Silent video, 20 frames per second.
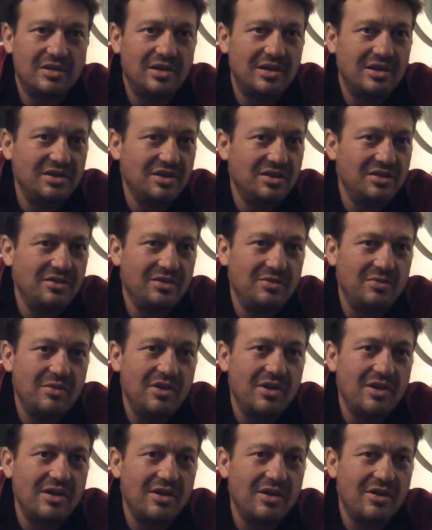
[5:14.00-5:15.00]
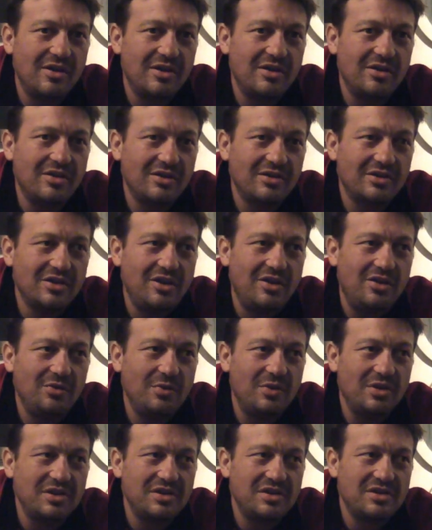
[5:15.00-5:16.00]
I don't know why. I got told
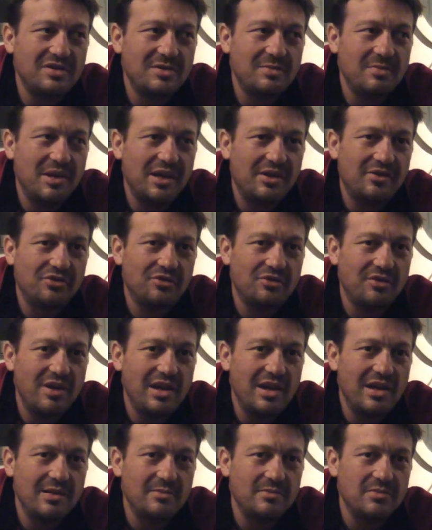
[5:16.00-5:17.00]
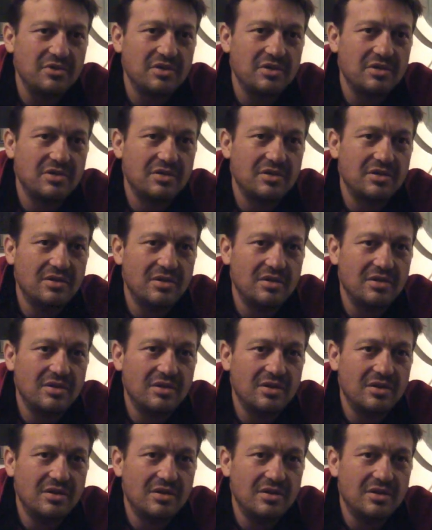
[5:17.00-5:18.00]
once it's about trams,
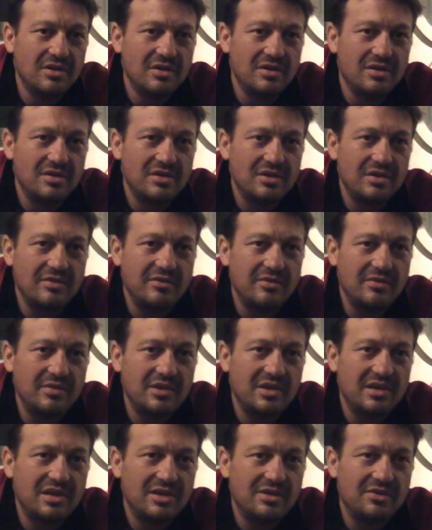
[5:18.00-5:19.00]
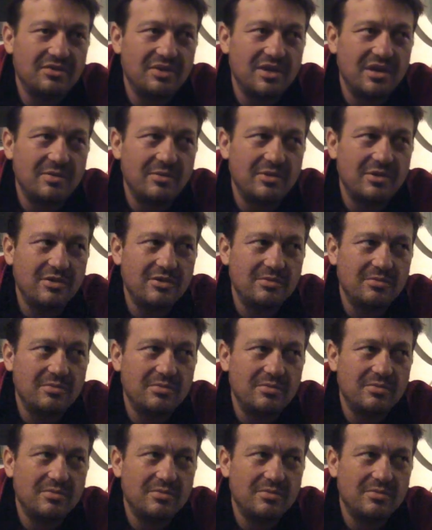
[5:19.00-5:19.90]
so everyone can get a tram home.